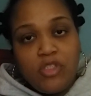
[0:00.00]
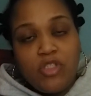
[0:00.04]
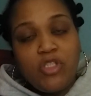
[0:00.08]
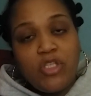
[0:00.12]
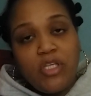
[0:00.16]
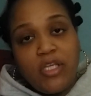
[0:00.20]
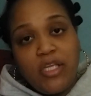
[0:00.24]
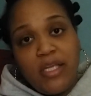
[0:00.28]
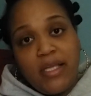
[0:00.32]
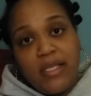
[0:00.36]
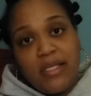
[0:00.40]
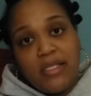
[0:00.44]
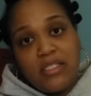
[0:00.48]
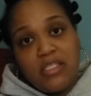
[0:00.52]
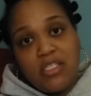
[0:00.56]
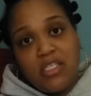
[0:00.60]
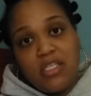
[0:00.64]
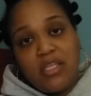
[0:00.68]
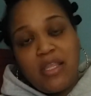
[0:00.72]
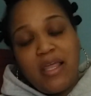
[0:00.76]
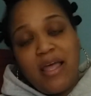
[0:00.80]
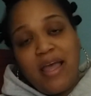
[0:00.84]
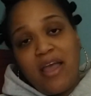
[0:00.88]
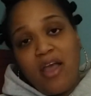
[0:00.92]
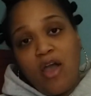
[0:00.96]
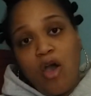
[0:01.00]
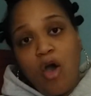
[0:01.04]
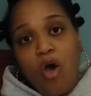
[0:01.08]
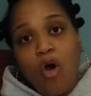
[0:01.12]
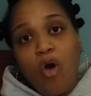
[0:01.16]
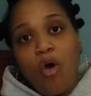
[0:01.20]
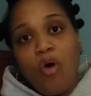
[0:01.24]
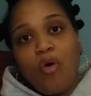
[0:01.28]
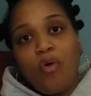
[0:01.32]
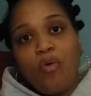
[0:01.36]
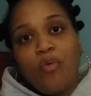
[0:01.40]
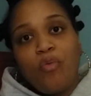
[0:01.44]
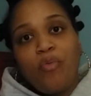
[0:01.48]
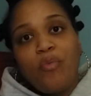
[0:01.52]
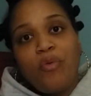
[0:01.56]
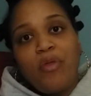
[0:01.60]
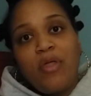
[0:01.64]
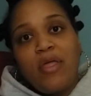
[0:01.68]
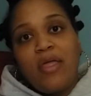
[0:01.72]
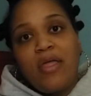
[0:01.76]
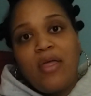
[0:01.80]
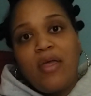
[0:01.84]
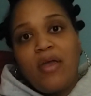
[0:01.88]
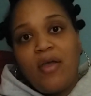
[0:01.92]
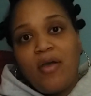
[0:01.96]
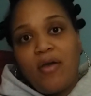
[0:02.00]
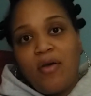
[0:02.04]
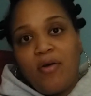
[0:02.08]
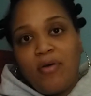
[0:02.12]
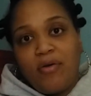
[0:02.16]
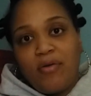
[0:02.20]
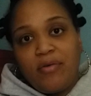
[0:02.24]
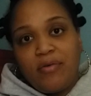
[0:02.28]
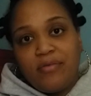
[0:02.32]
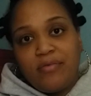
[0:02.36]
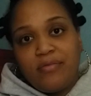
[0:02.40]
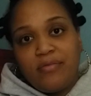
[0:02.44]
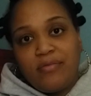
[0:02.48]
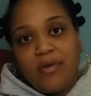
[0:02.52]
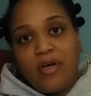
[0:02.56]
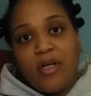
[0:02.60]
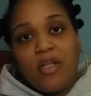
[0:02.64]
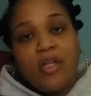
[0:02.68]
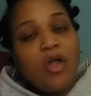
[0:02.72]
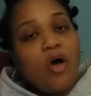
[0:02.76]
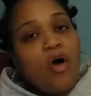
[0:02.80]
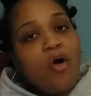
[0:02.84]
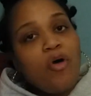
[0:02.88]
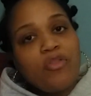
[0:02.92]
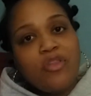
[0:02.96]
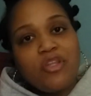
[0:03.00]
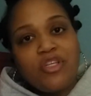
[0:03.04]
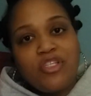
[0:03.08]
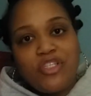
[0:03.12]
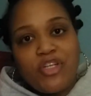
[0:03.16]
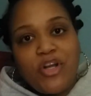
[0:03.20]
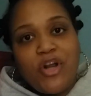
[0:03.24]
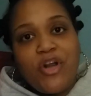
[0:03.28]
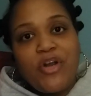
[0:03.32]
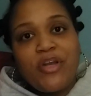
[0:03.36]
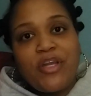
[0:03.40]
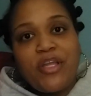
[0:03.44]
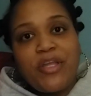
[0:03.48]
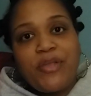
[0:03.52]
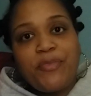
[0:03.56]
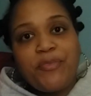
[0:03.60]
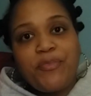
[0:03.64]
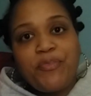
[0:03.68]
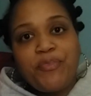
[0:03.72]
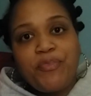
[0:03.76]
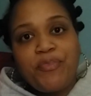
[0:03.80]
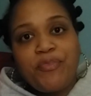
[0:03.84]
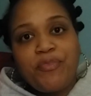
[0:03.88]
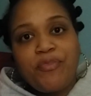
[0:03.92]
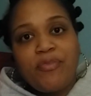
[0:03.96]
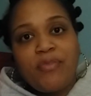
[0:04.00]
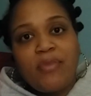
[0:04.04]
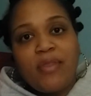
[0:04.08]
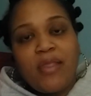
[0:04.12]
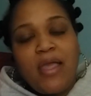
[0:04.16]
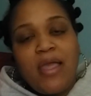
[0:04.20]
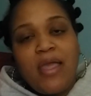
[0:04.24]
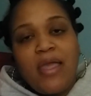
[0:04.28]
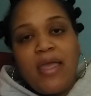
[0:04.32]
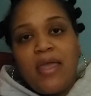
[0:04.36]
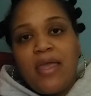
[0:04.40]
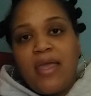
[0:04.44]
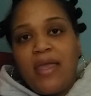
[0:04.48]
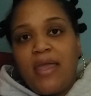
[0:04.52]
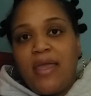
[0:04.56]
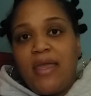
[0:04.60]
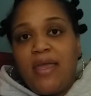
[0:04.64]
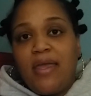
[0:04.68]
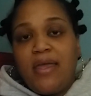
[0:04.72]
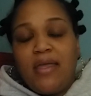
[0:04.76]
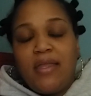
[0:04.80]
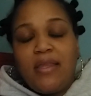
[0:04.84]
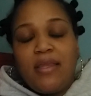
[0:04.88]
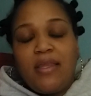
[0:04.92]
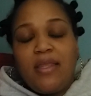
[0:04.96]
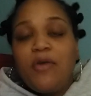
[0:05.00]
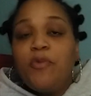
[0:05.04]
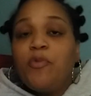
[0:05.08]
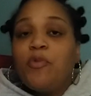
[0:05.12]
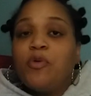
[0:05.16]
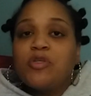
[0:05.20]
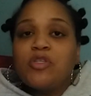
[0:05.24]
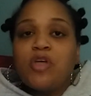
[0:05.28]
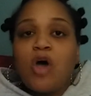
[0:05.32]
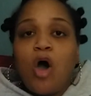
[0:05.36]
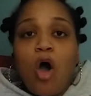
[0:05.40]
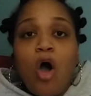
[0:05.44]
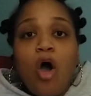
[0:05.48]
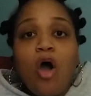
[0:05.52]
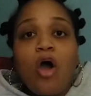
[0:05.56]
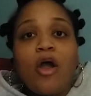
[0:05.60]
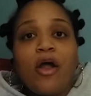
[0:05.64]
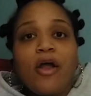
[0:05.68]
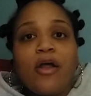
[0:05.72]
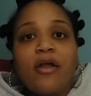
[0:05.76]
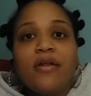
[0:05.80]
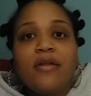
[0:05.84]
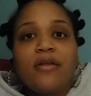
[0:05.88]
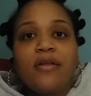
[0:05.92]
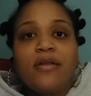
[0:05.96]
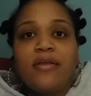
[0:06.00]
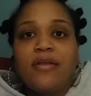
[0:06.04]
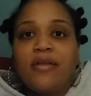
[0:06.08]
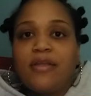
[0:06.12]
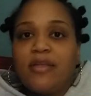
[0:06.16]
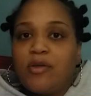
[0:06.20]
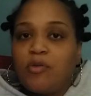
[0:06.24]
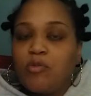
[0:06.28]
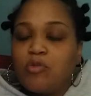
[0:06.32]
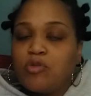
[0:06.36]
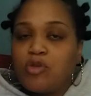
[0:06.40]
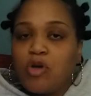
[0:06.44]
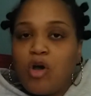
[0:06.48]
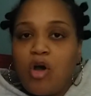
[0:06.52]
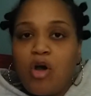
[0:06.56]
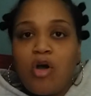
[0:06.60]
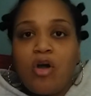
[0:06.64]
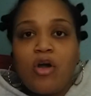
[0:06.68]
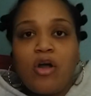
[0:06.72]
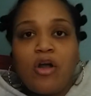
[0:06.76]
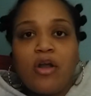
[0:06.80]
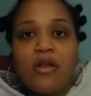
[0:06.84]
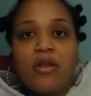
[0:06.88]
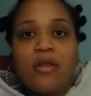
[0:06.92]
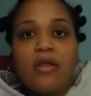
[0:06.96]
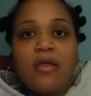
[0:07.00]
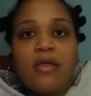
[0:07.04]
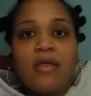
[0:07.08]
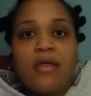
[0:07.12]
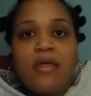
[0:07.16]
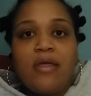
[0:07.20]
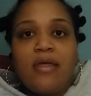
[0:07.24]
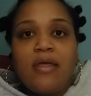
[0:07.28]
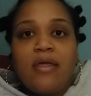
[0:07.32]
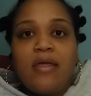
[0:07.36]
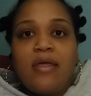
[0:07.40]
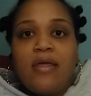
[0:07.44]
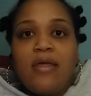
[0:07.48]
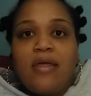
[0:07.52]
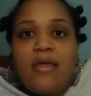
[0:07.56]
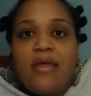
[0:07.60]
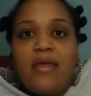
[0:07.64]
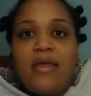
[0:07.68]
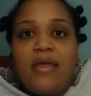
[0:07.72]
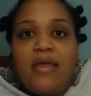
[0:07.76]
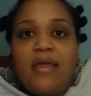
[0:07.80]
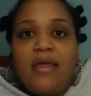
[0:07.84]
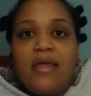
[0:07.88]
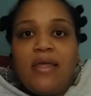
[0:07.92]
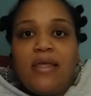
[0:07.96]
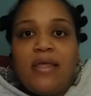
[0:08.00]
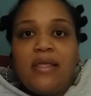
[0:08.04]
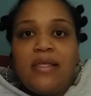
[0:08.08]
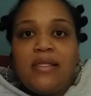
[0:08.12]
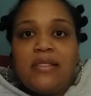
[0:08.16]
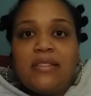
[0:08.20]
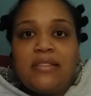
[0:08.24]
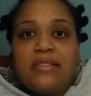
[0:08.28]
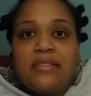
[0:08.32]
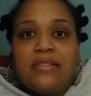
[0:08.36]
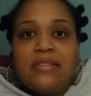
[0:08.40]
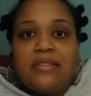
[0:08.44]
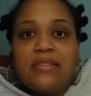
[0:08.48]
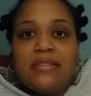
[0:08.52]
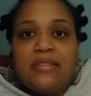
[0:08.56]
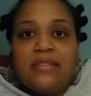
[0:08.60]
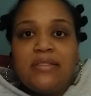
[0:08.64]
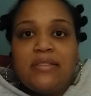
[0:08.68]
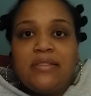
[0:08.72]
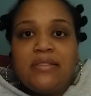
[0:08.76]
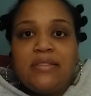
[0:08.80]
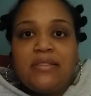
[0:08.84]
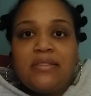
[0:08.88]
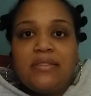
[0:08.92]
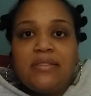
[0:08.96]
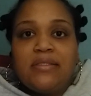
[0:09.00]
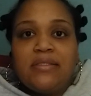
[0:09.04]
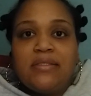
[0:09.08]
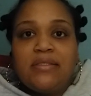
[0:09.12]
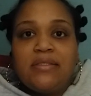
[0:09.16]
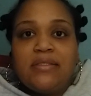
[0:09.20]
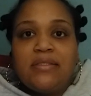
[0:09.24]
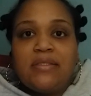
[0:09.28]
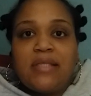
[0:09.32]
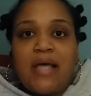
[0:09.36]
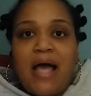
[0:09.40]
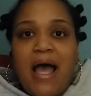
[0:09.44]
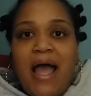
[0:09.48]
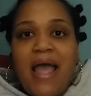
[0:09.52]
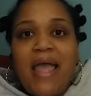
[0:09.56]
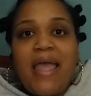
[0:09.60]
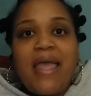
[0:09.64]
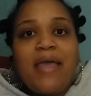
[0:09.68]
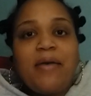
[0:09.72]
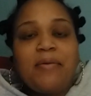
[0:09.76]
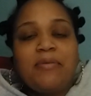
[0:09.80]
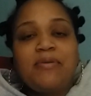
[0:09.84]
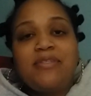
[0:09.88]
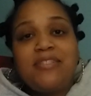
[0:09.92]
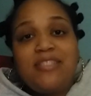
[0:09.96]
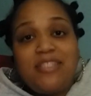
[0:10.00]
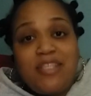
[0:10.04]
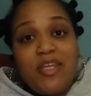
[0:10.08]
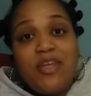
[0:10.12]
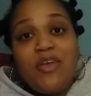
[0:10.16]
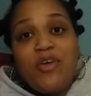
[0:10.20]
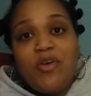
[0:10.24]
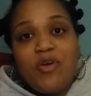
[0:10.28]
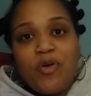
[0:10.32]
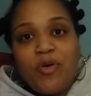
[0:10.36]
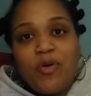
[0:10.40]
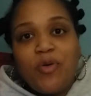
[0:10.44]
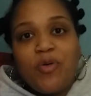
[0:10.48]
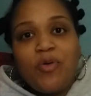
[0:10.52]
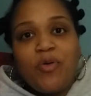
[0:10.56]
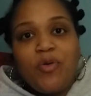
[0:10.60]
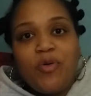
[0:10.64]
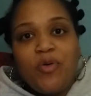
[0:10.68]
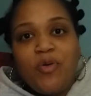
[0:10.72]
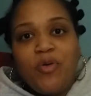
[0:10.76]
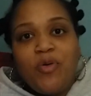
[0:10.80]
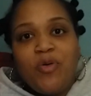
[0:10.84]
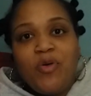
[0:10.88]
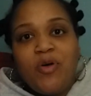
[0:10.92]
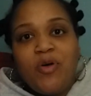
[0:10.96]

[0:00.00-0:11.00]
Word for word: to get to that goal along the journey. And it was hard. It was hard. And I am still